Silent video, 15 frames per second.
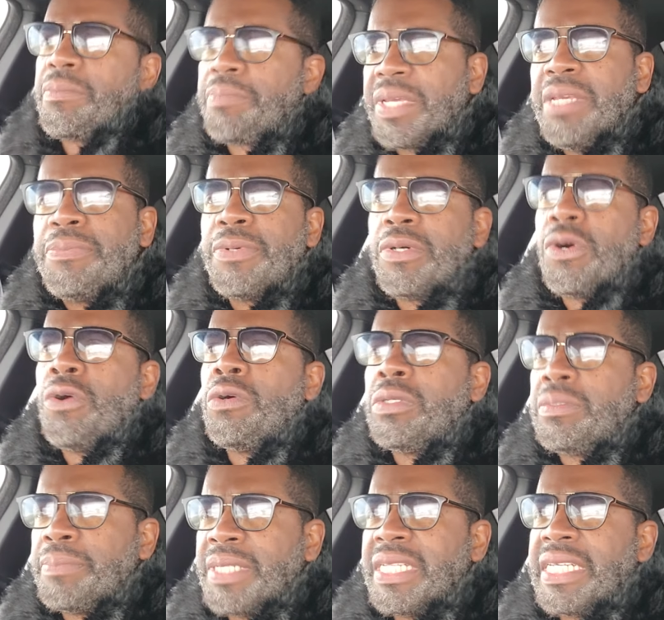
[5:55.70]
people
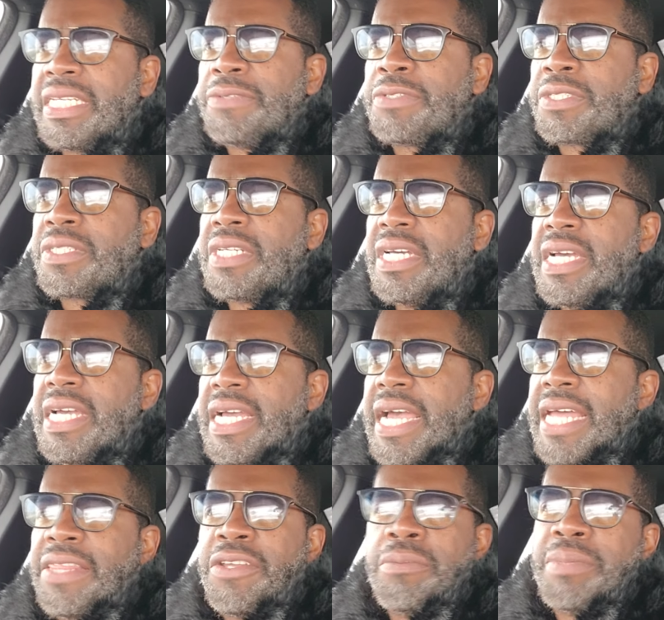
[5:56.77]
hold beliefs,
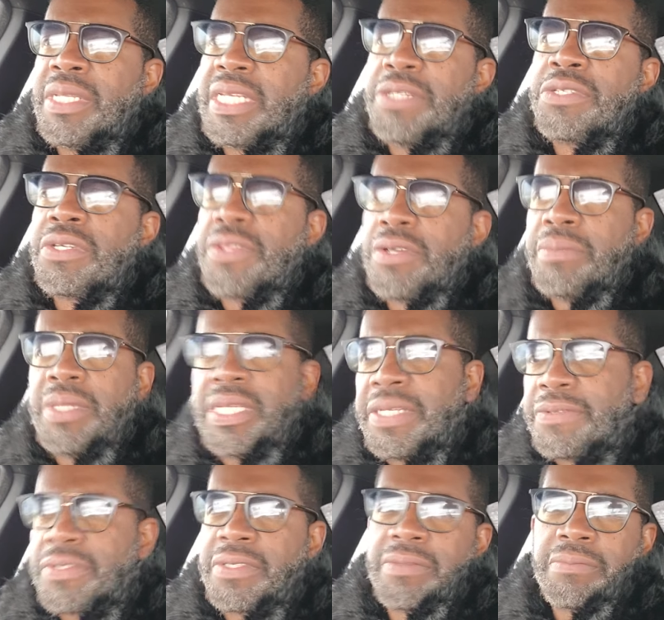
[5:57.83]
and their beliefs are their
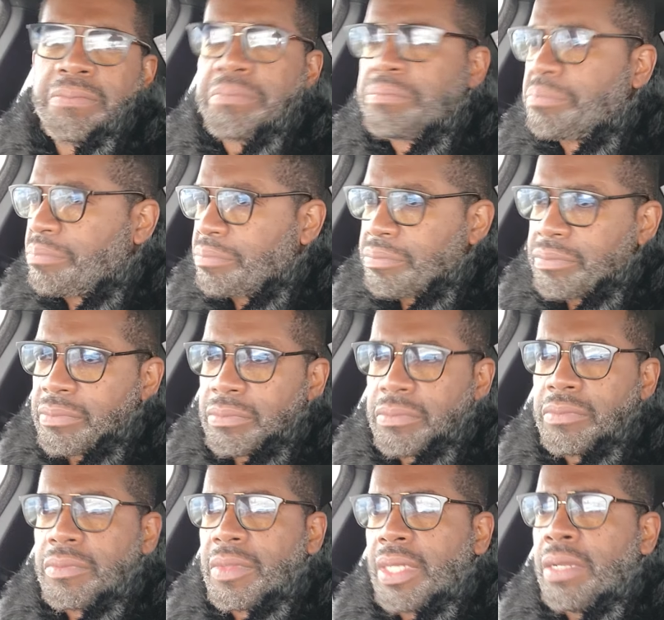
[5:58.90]
beliefs,
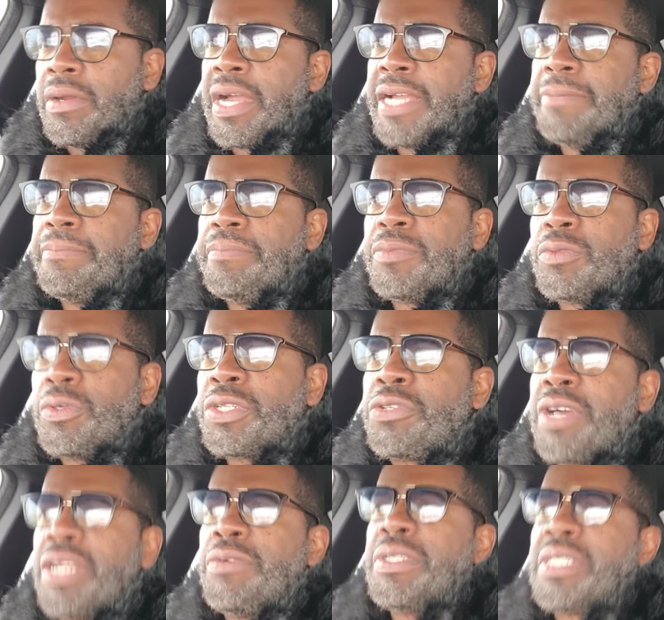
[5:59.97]
right? We're
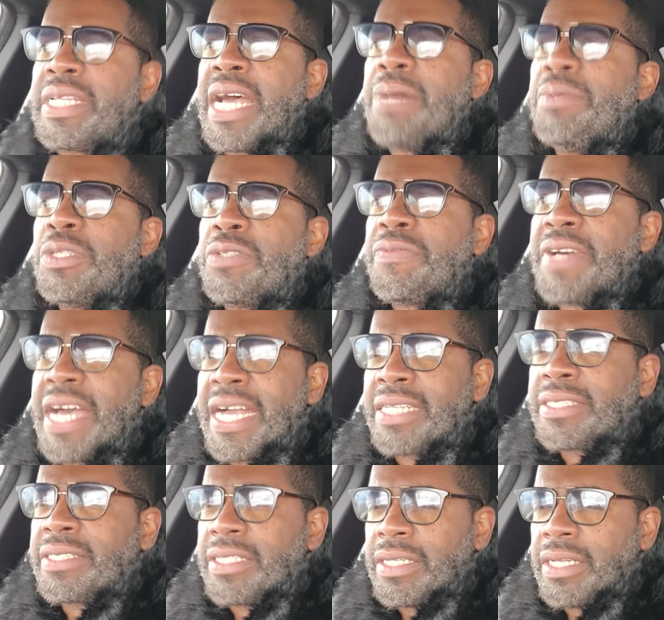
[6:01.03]
trying to establish
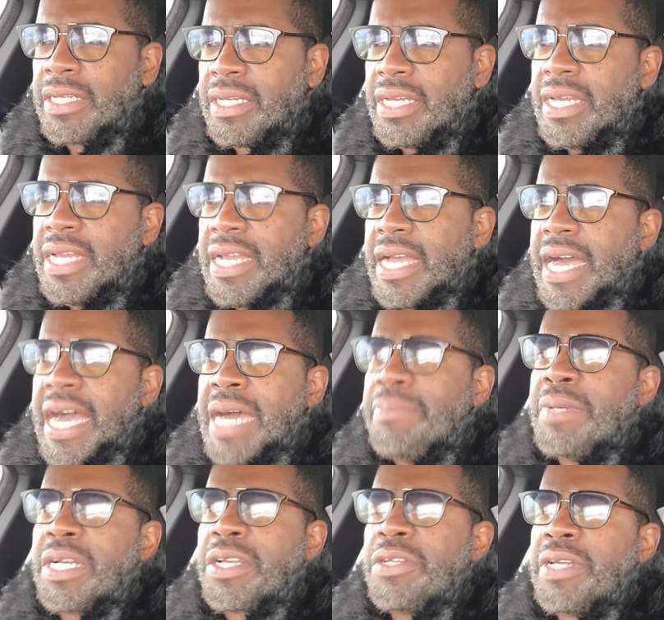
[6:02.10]
facts. I'm
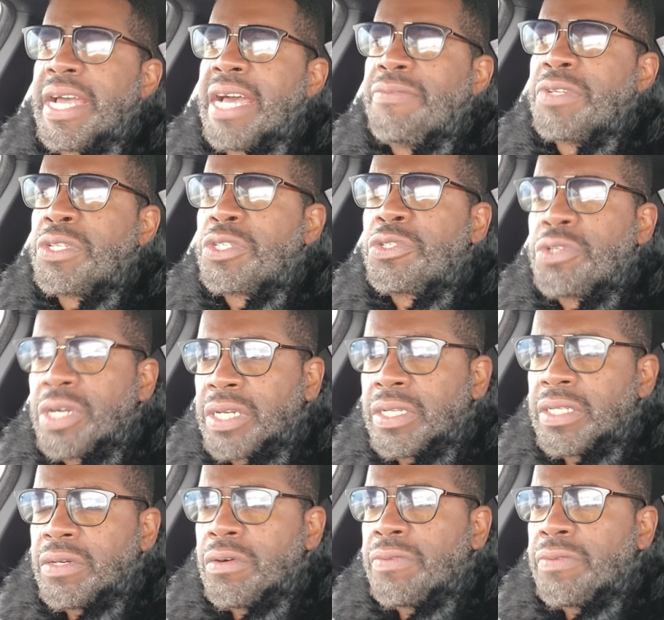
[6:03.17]
not going to have a struggle